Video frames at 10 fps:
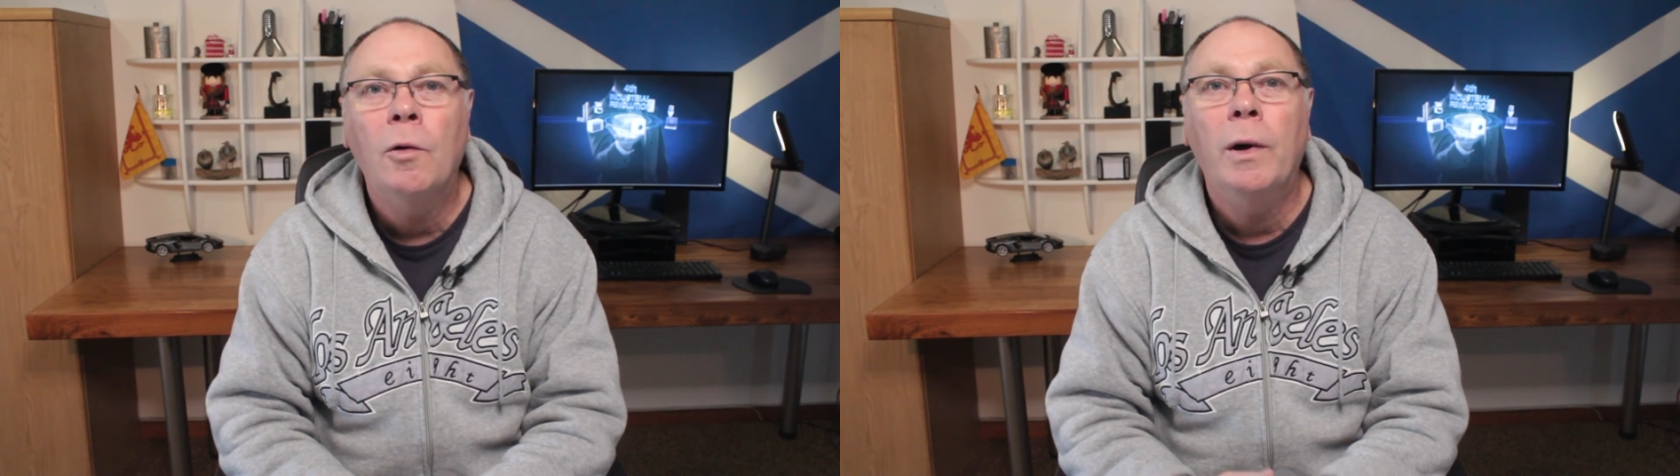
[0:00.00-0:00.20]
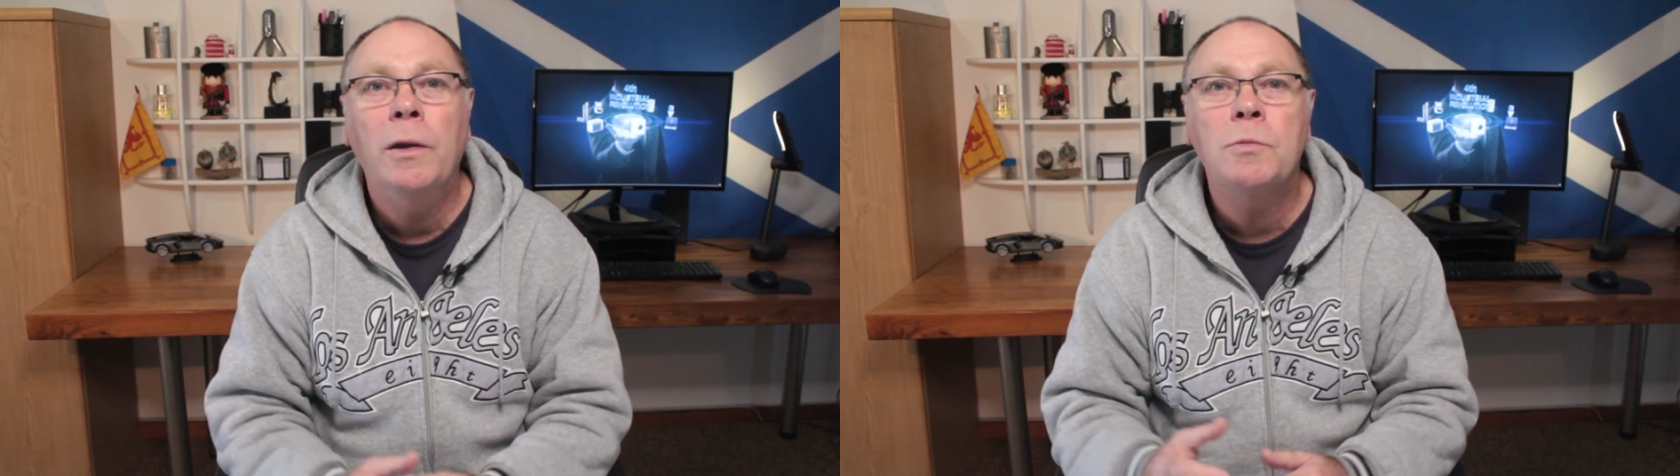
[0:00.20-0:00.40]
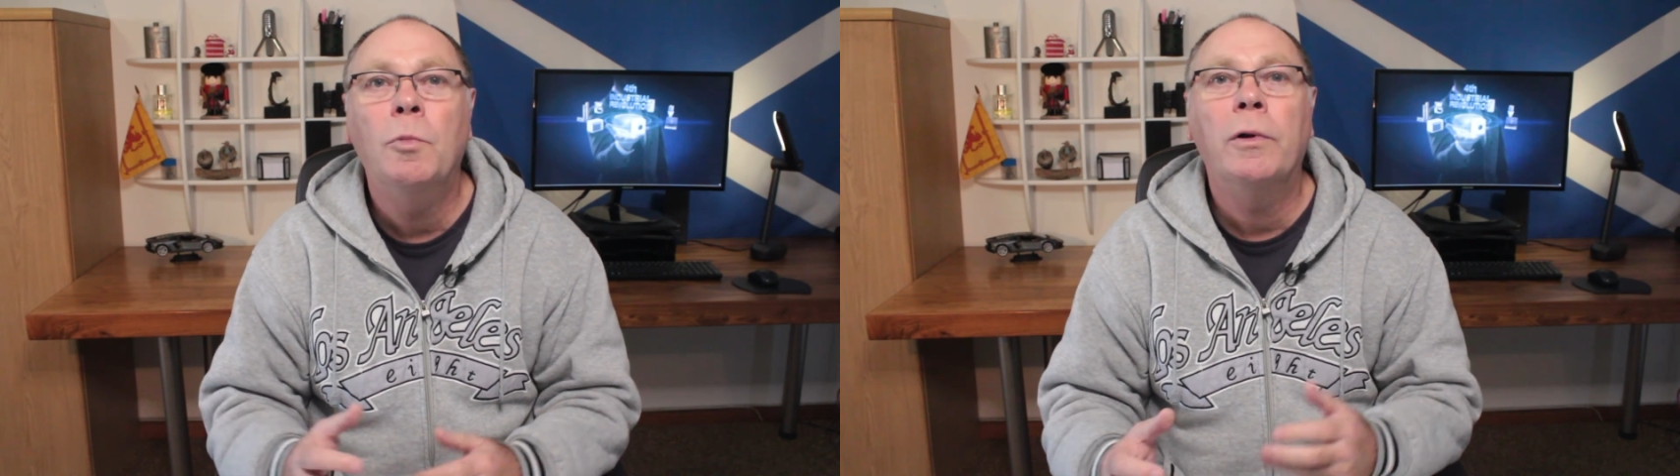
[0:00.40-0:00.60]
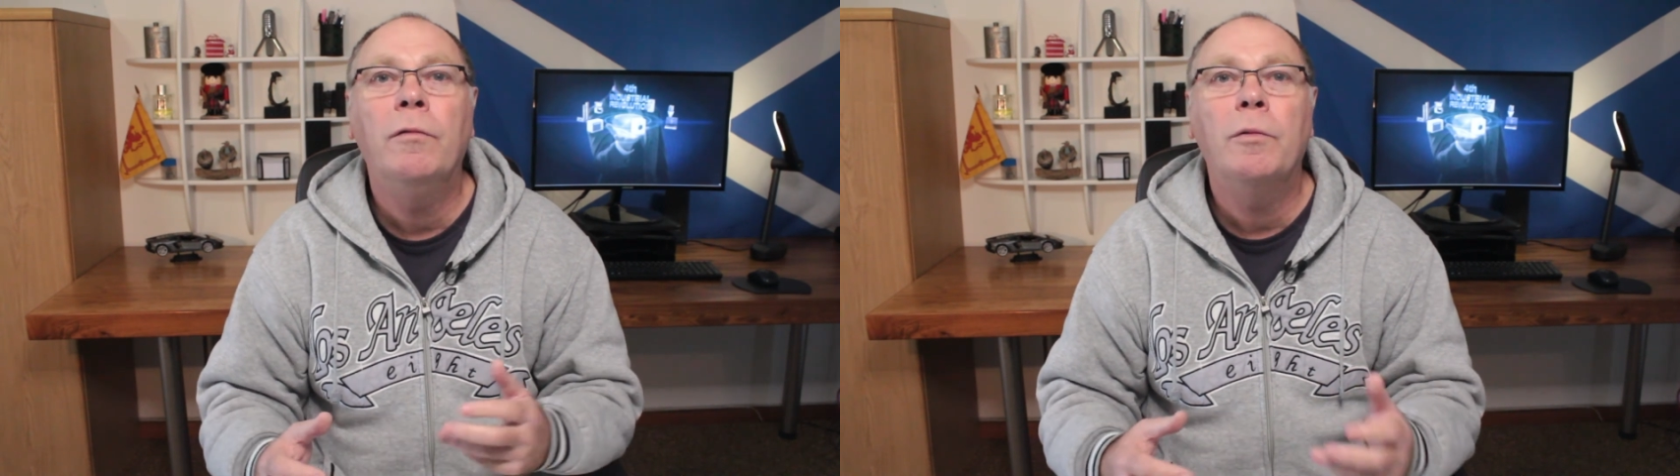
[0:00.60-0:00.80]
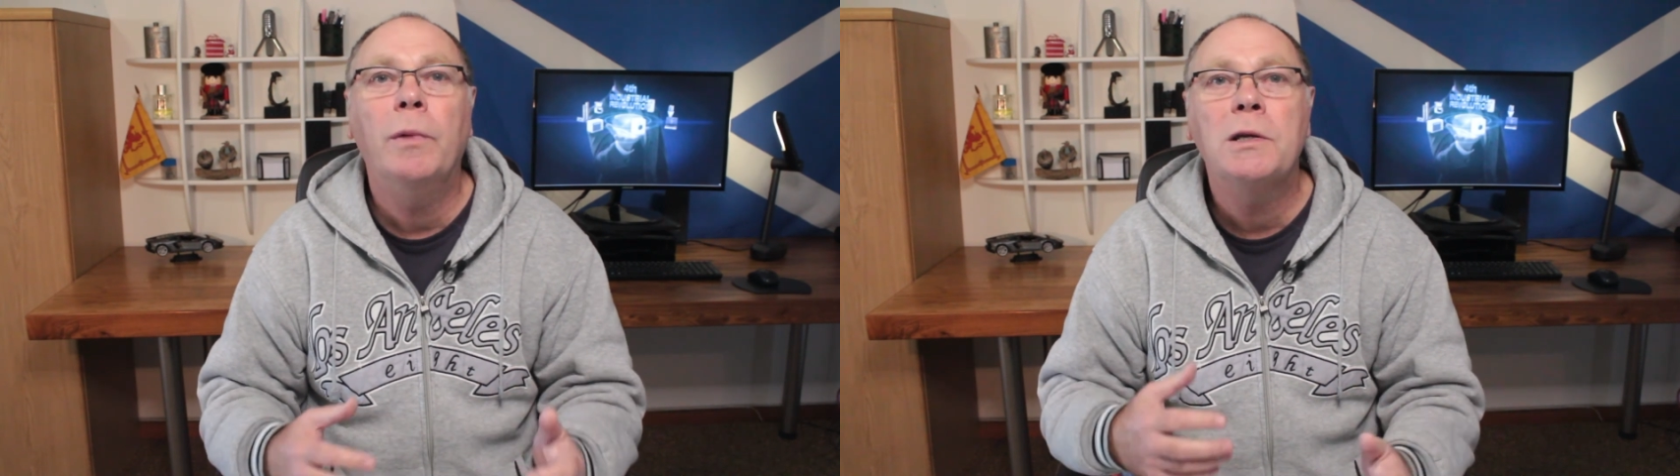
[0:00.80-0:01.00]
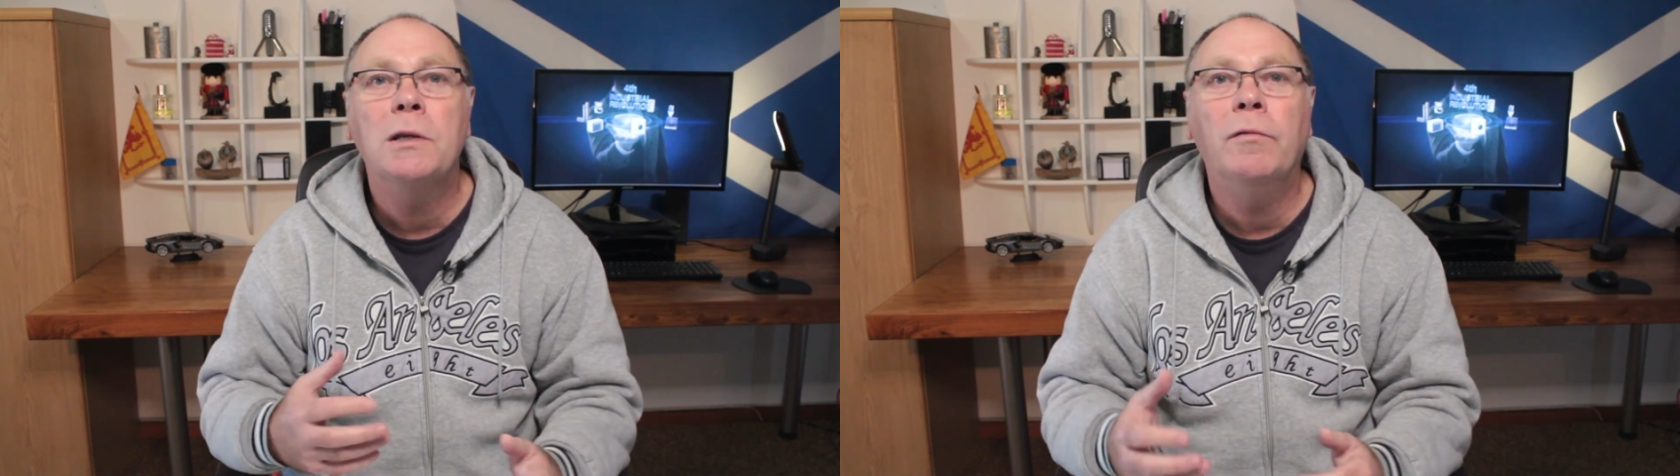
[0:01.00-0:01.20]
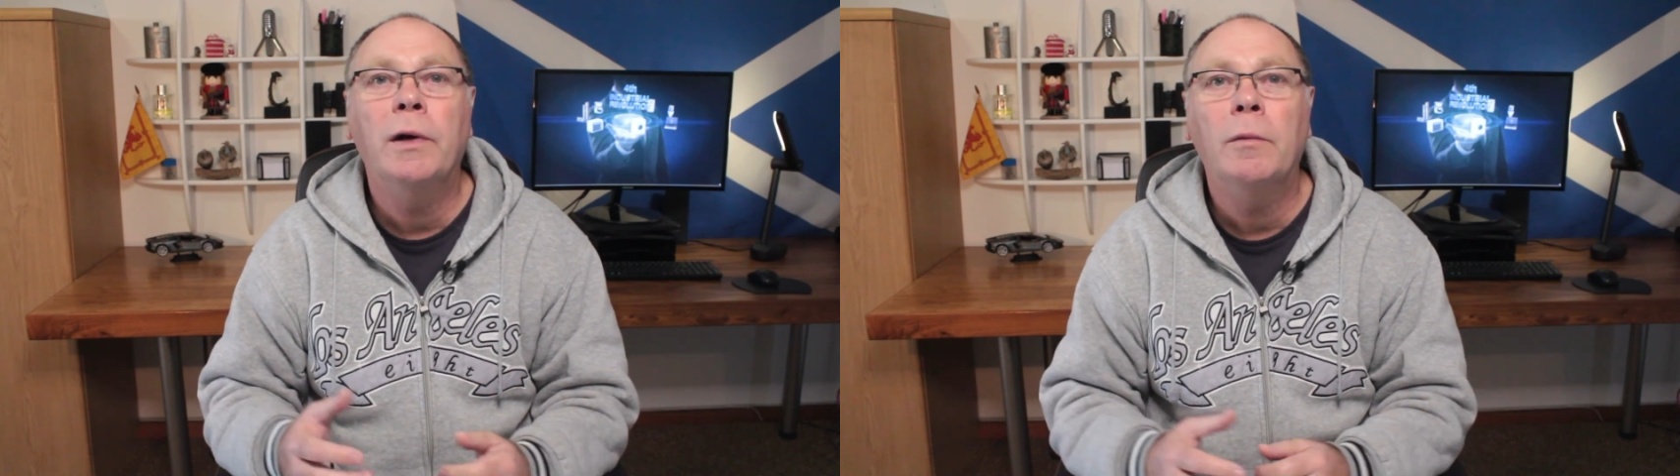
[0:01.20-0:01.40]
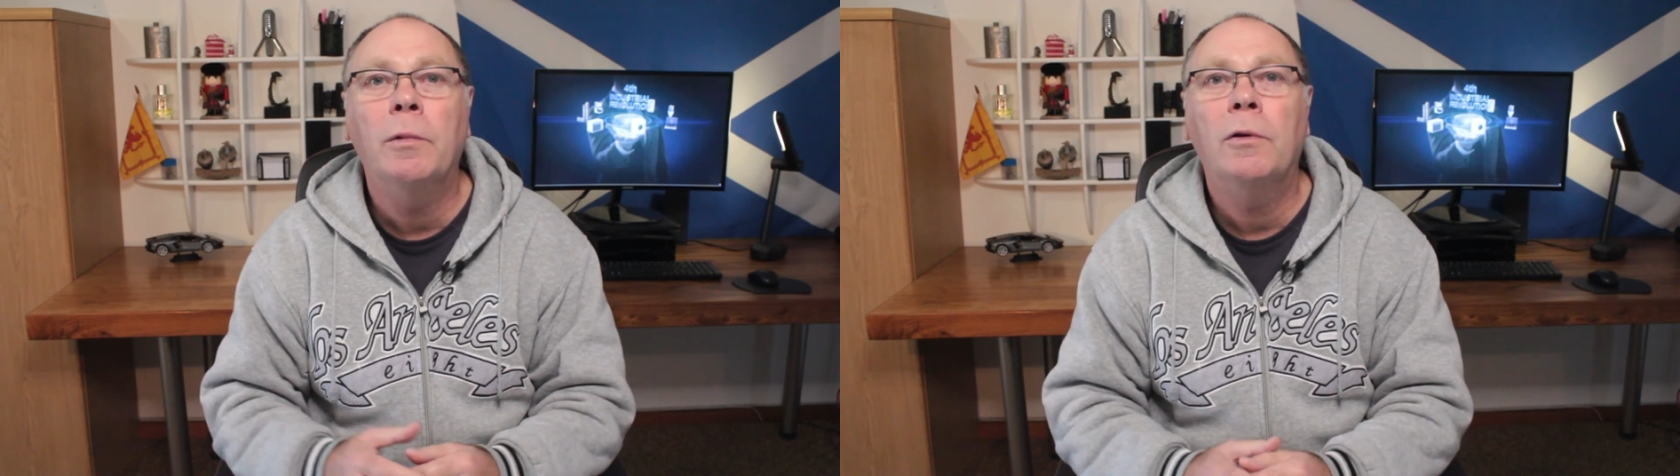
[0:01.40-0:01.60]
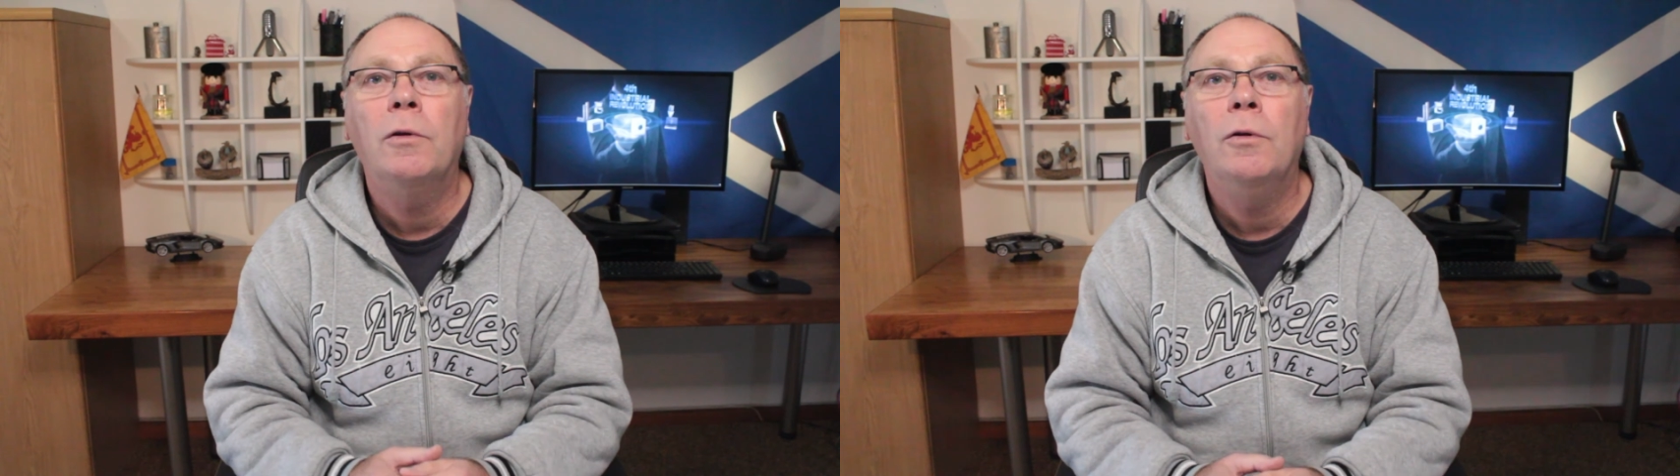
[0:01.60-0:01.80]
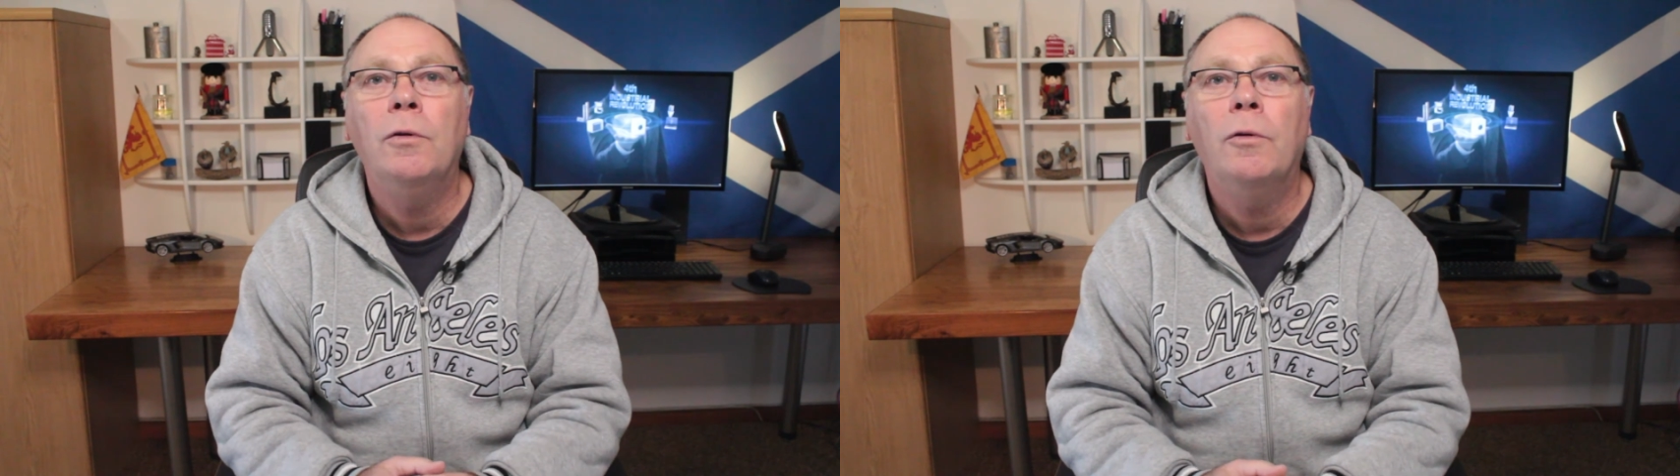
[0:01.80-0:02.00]
when there's more information available
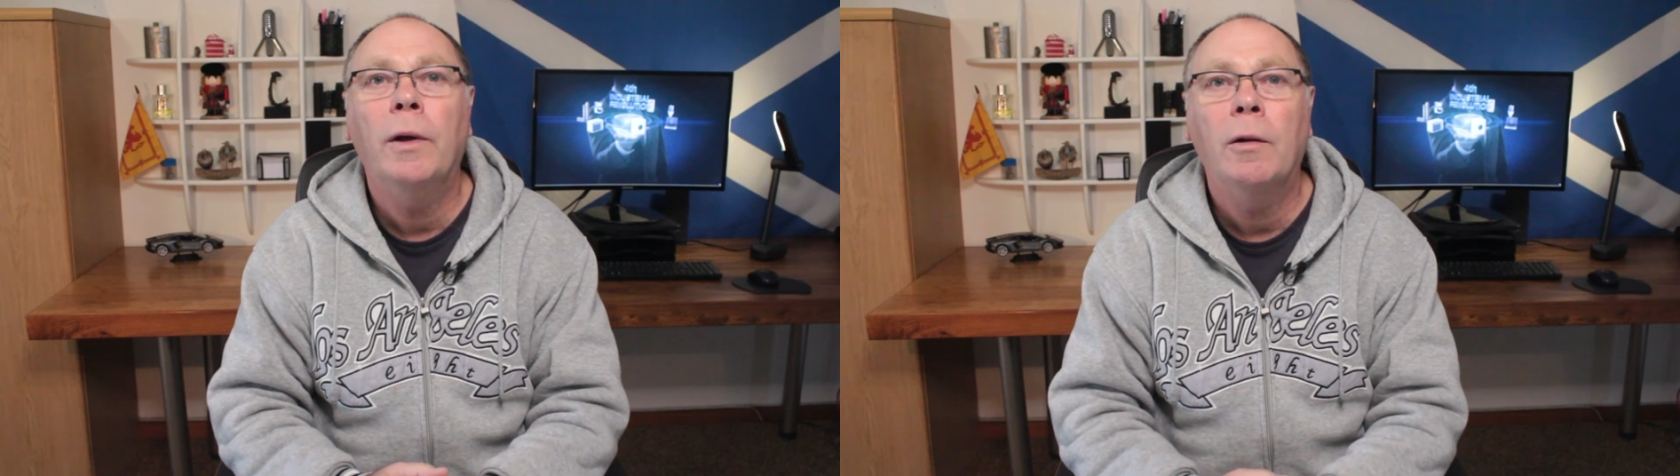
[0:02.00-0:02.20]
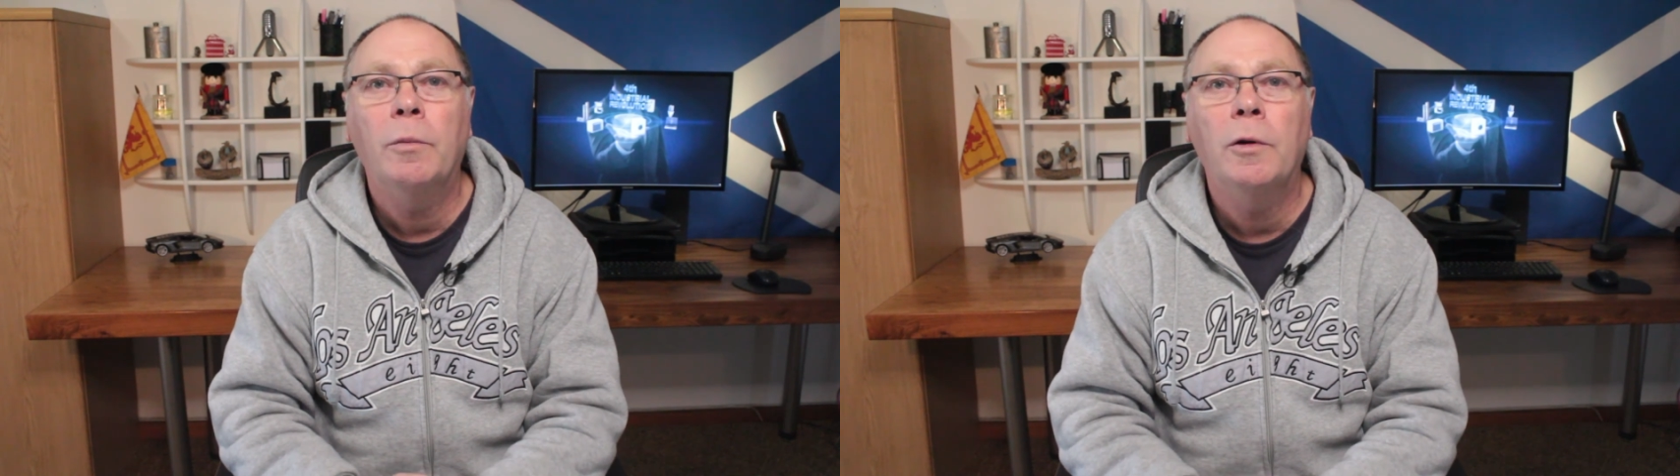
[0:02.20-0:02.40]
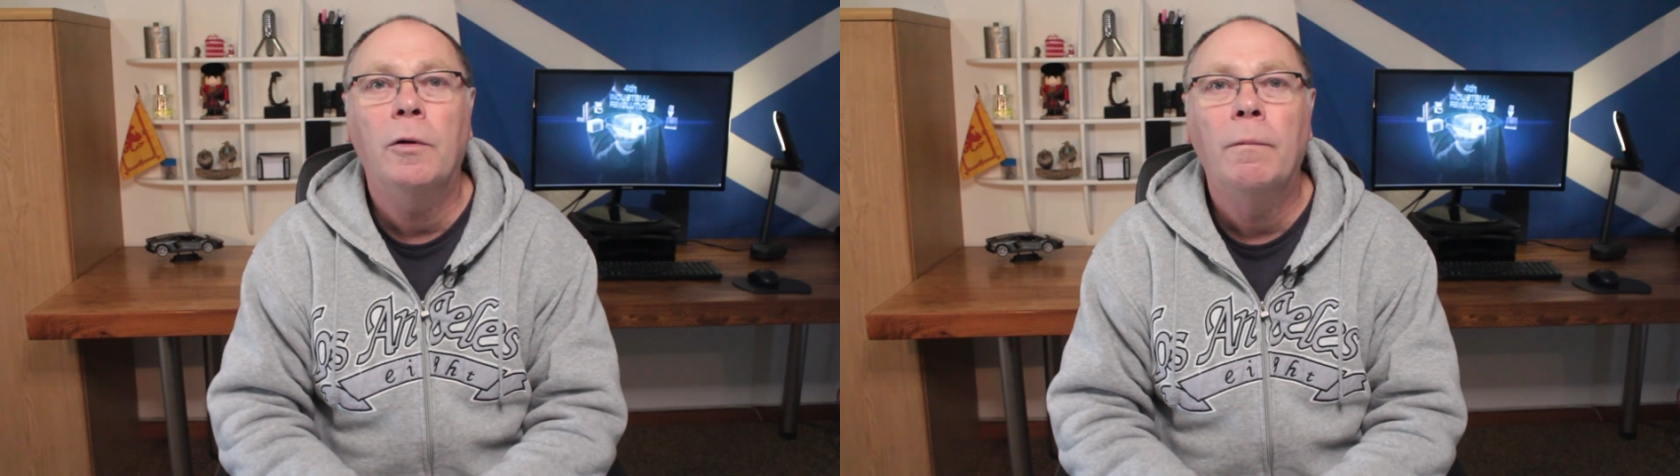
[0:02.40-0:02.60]
to help you.